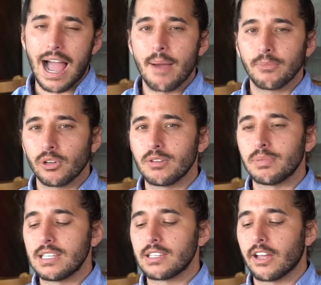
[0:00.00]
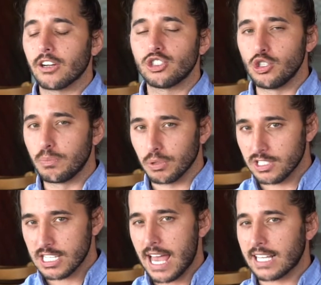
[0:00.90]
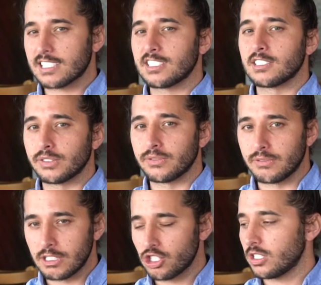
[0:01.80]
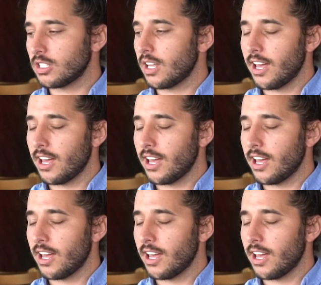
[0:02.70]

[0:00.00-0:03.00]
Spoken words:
I'm going to be there to protect the vision